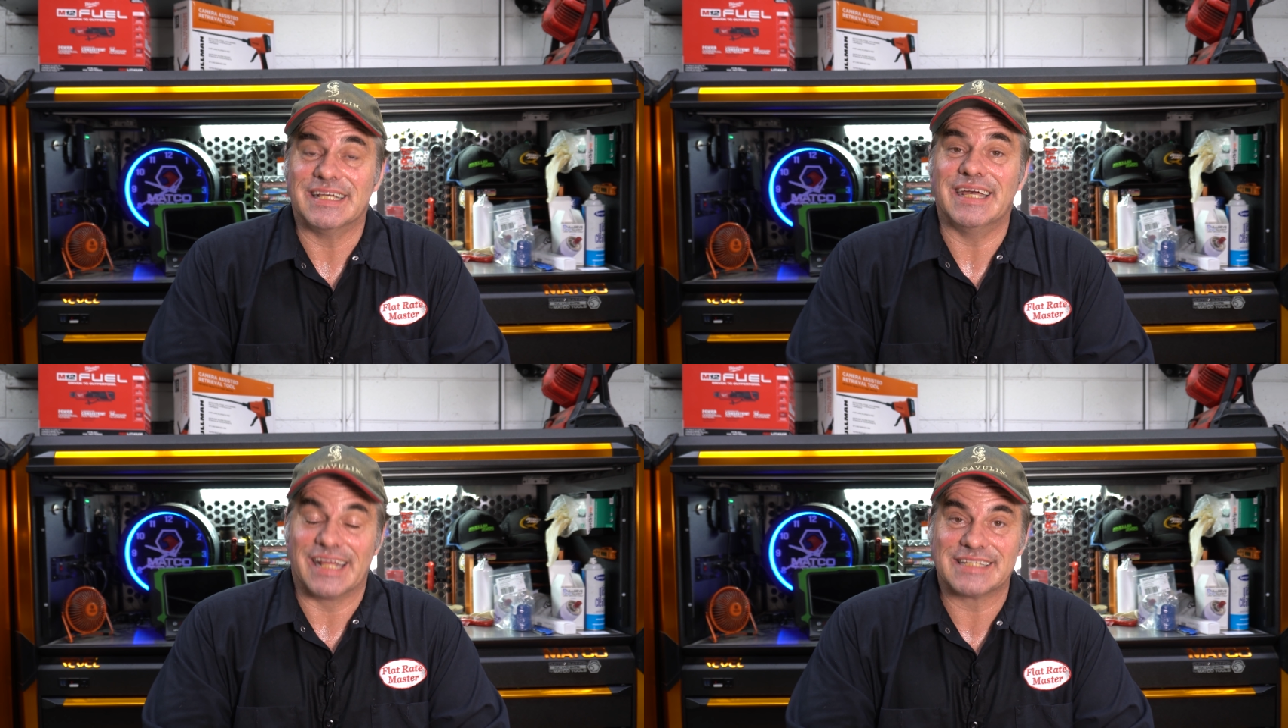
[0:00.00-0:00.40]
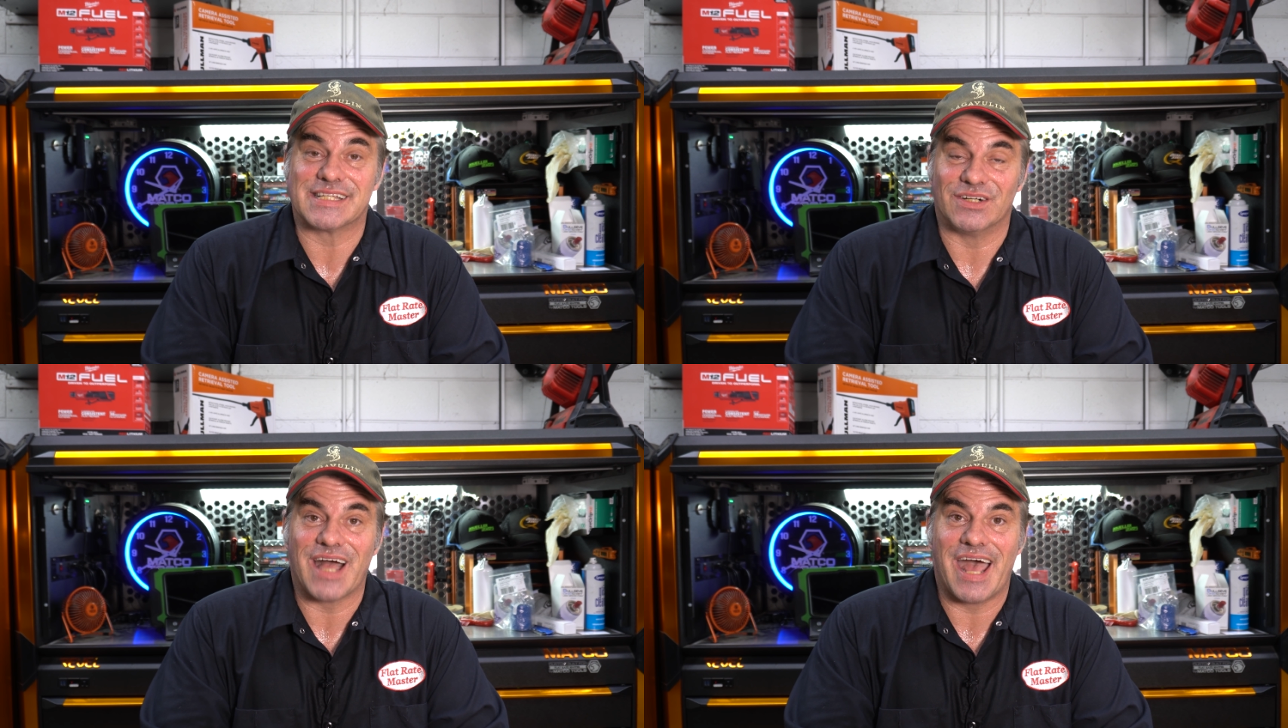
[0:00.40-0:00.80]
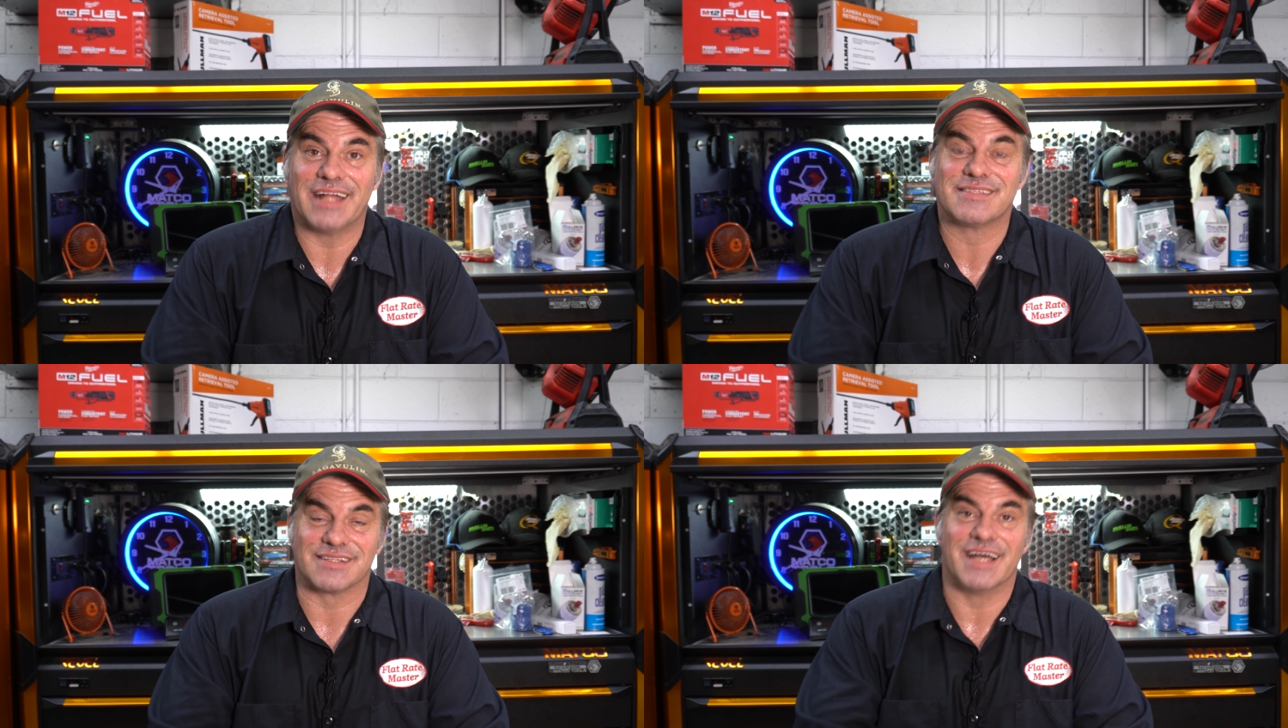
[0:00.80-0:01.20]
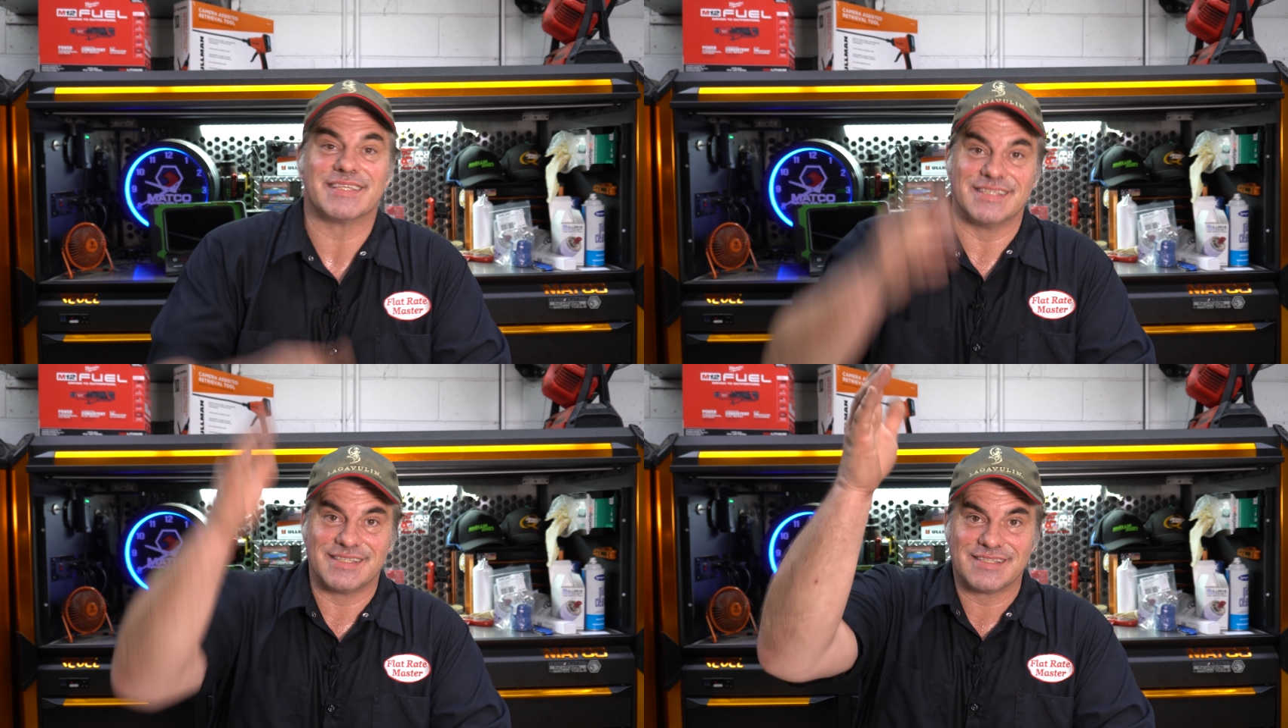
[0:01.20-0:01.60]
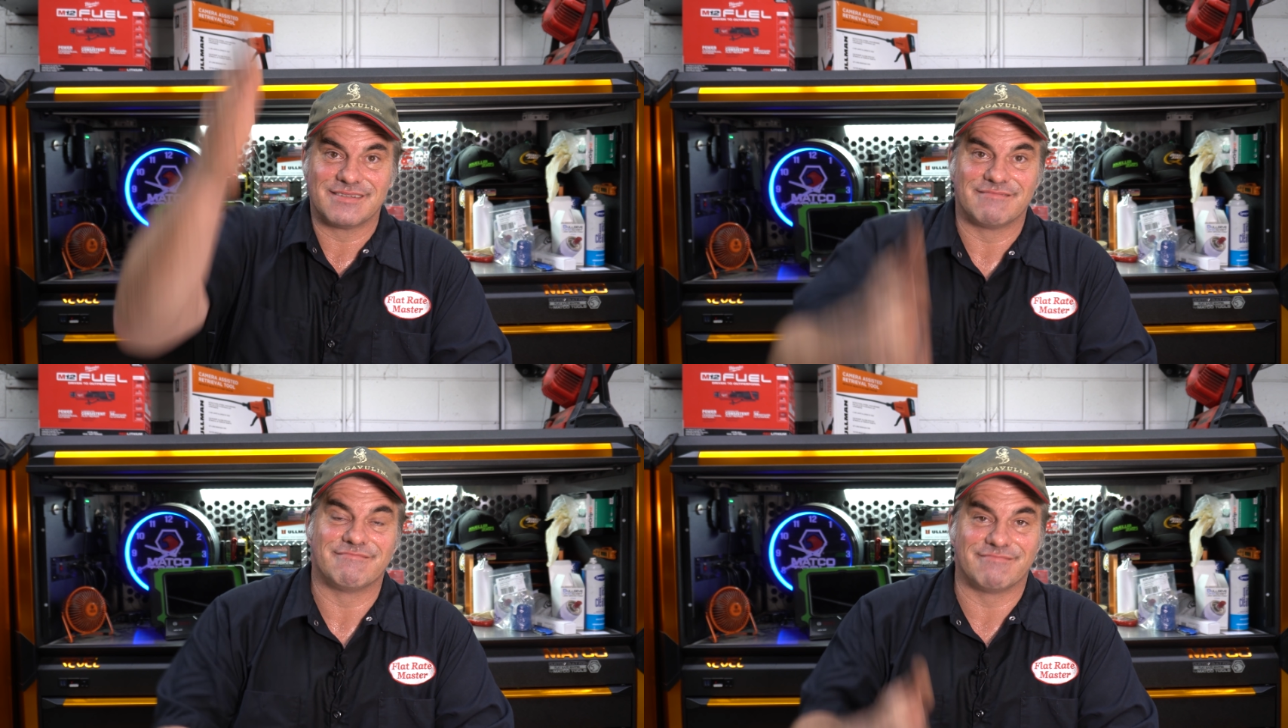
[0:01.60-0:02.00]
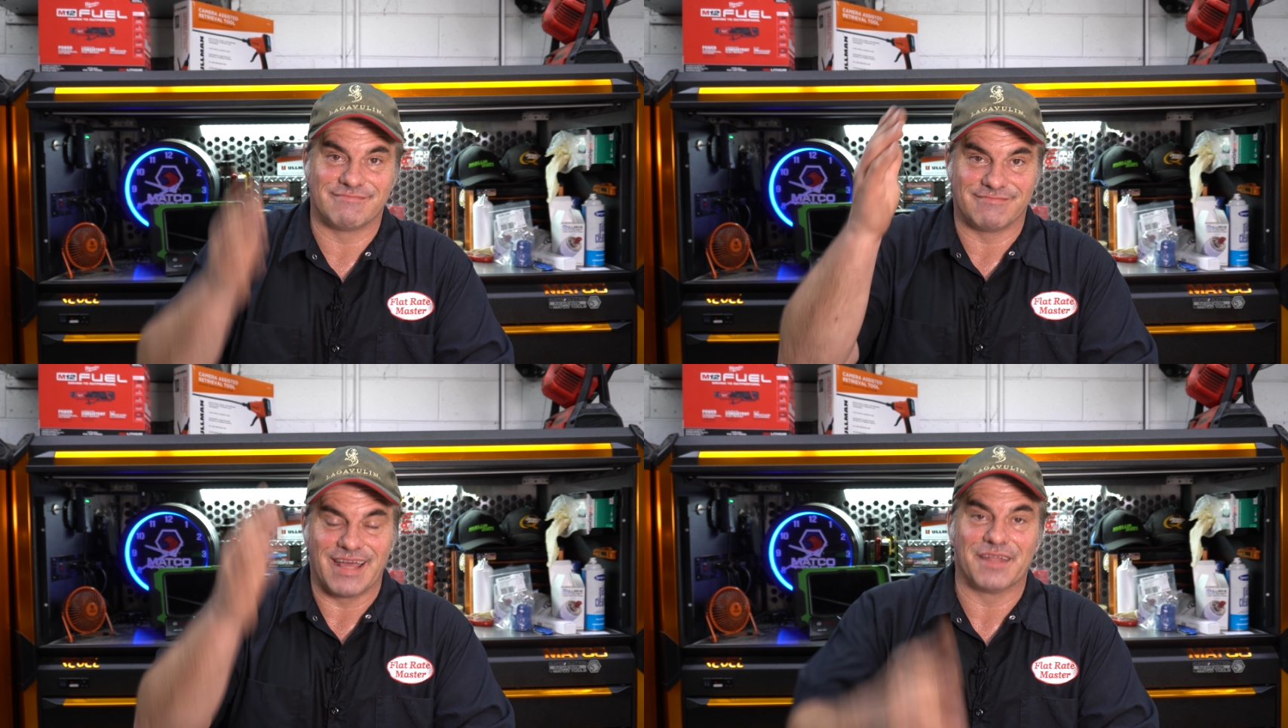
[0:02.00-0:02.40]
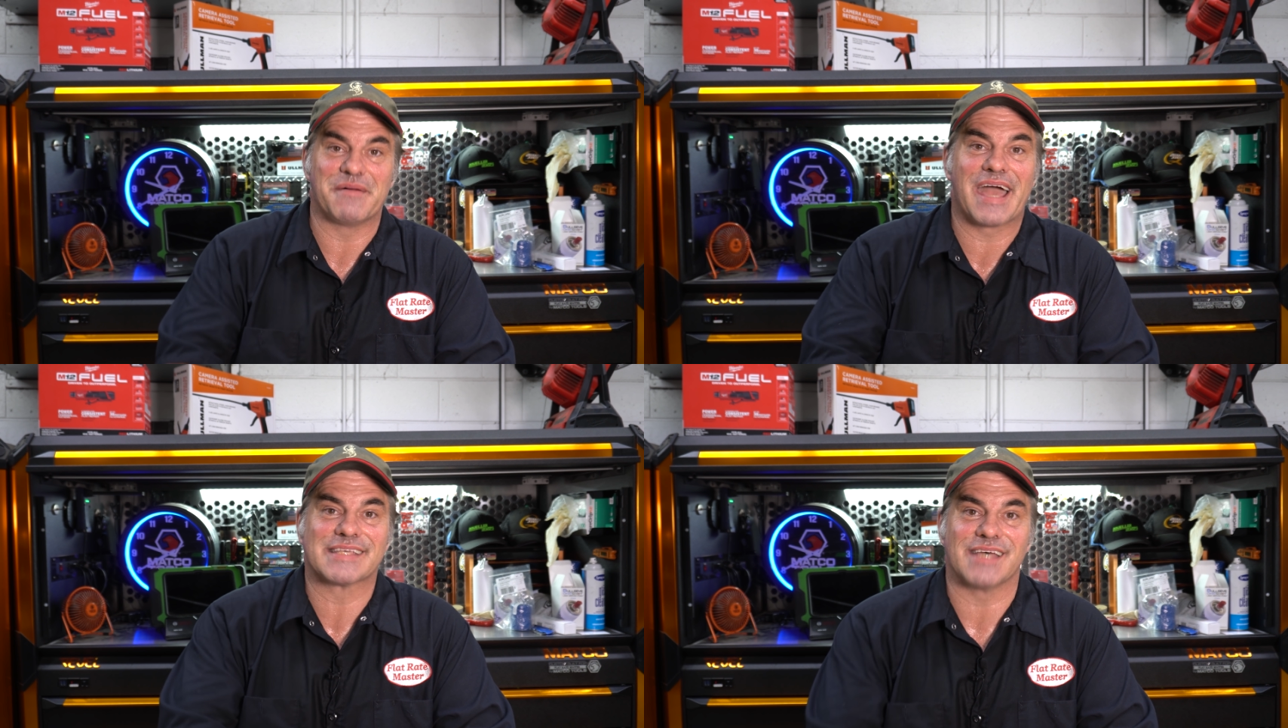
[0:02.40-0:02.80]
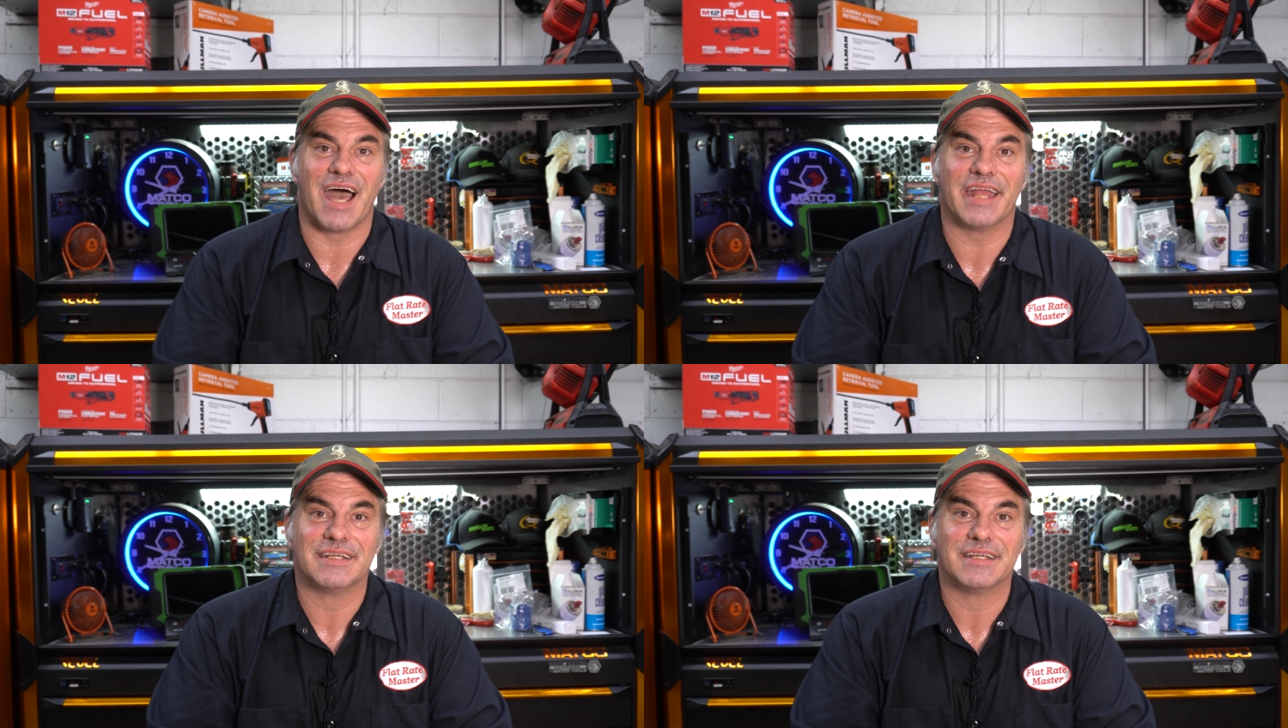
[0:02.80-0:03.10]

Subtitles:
It still had slices down the backside.